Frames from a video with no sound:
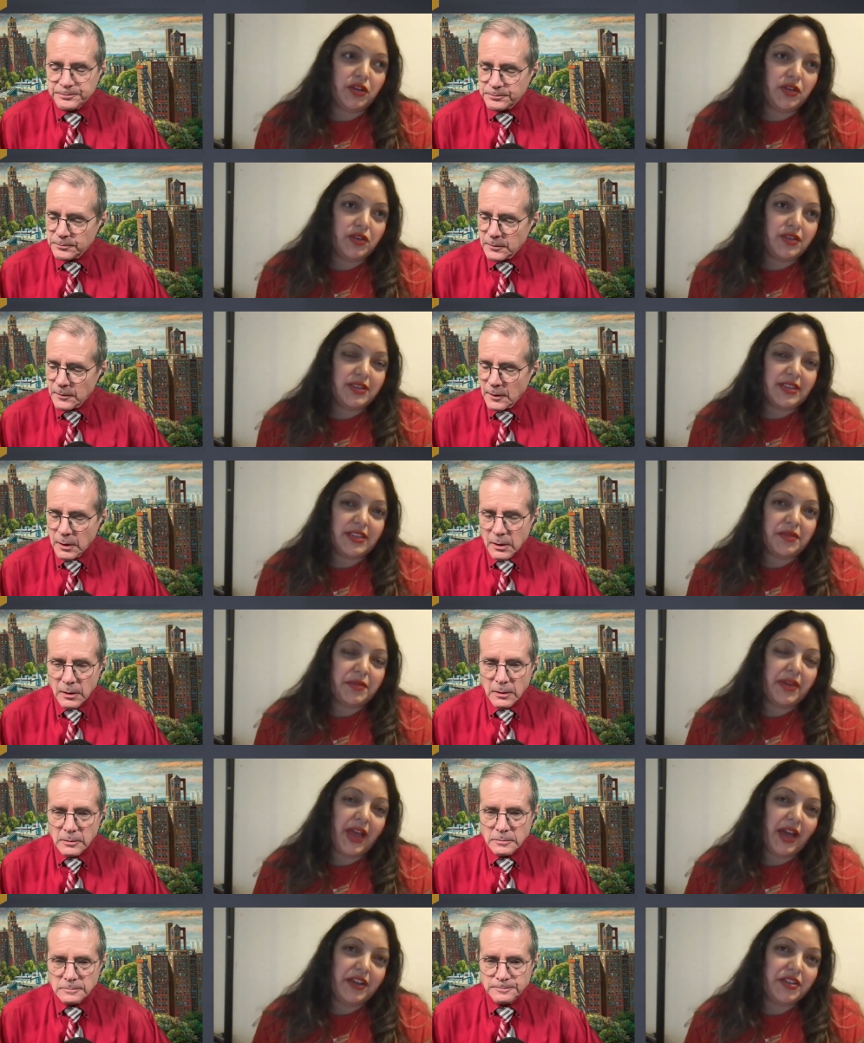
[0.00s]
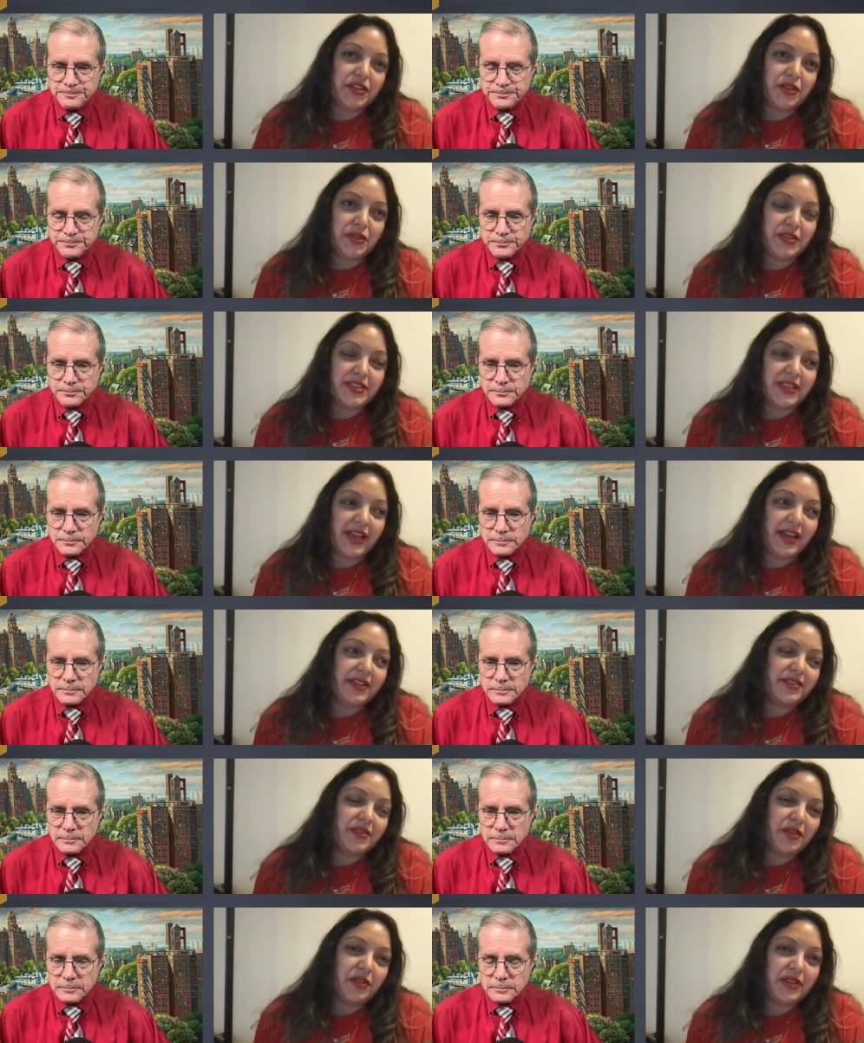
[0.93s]
Speaker 1: shows, and then we had shows that
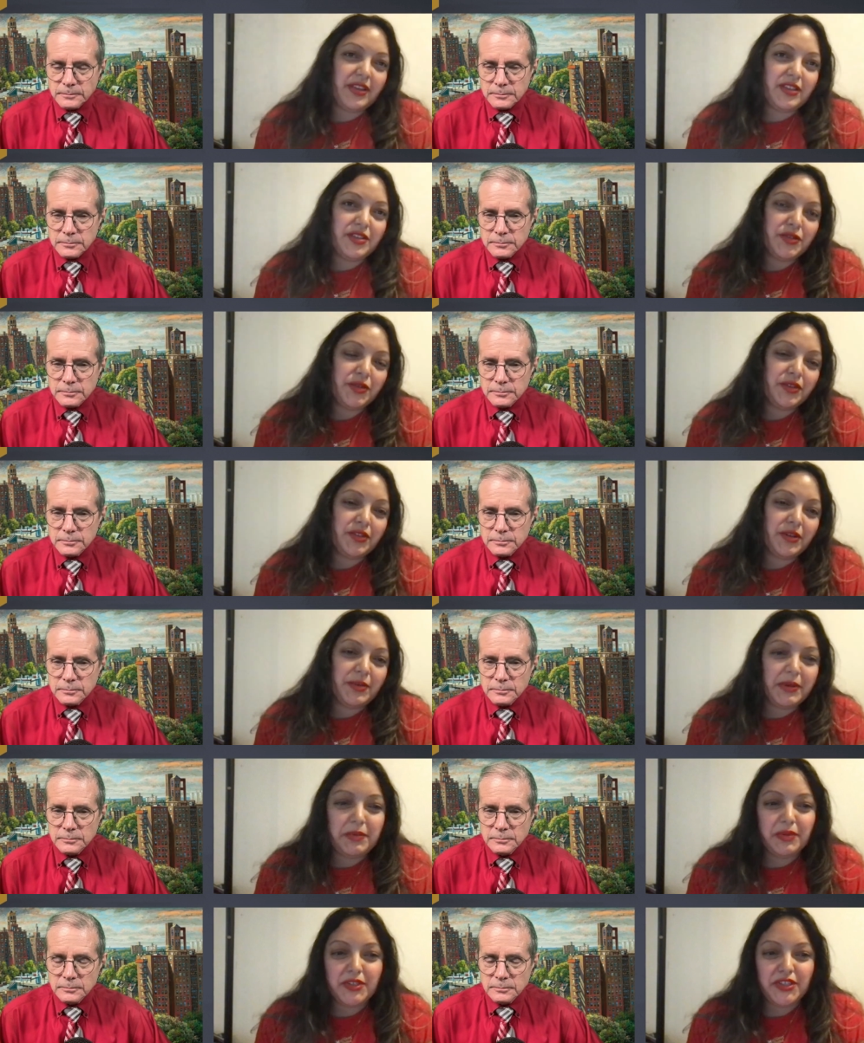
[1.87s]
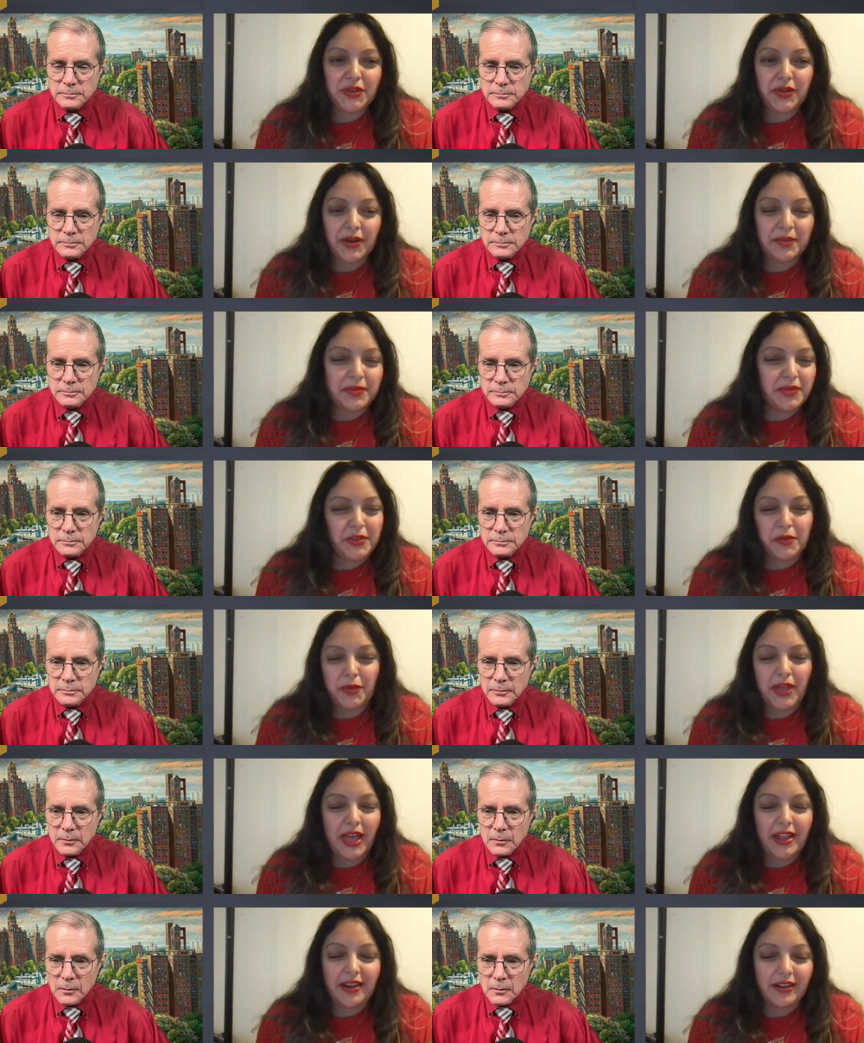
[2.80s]
only two or three people show up. You know,
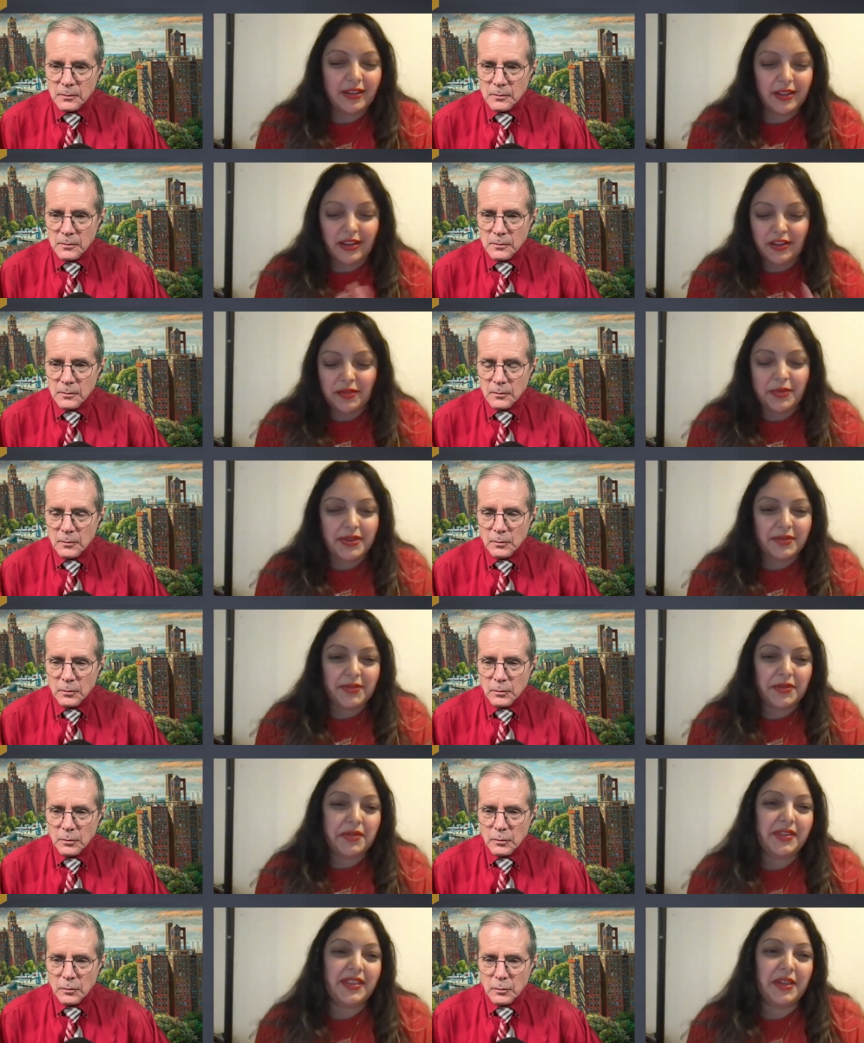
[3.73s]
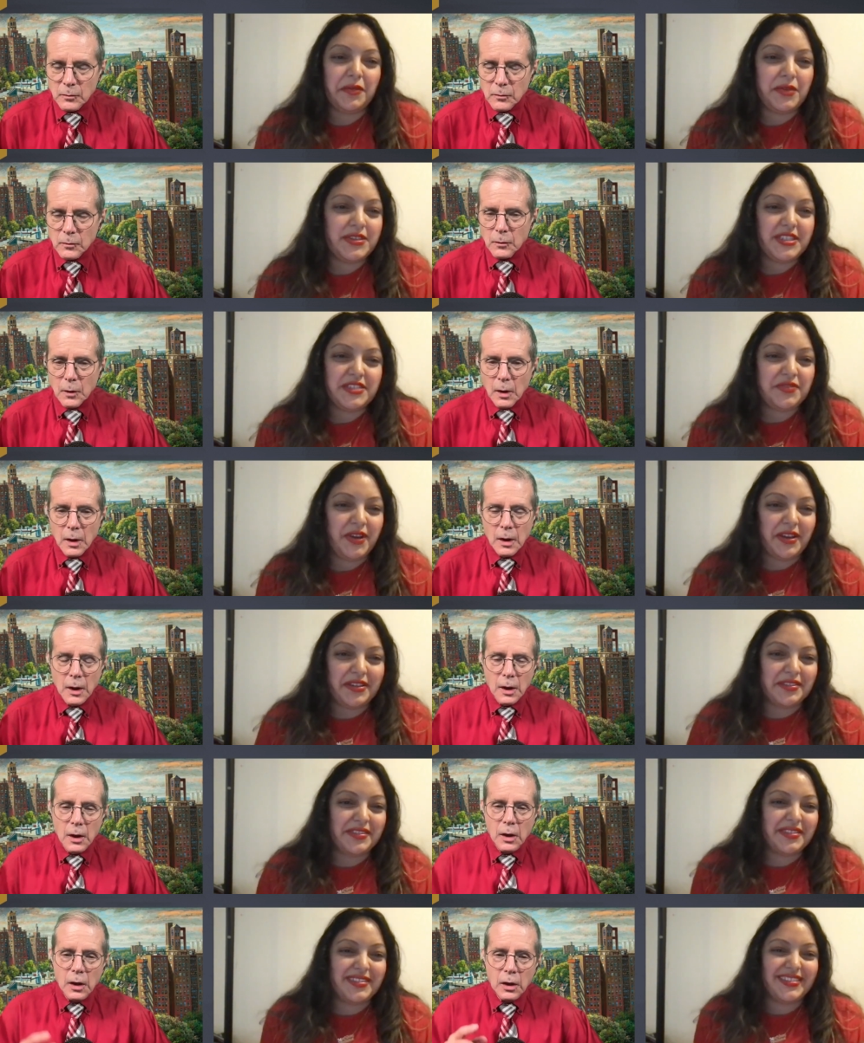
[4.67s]
we had a, a little bit of everything, which is
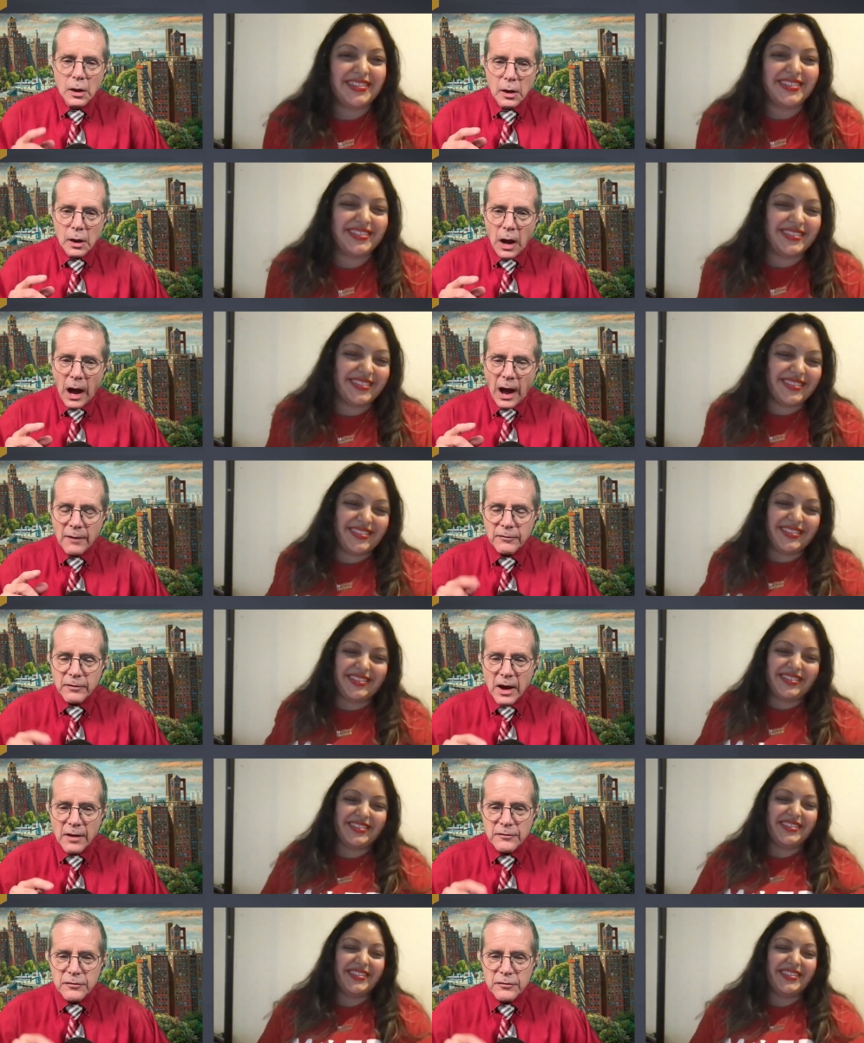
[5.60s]
fine.
Speaker 2: have Have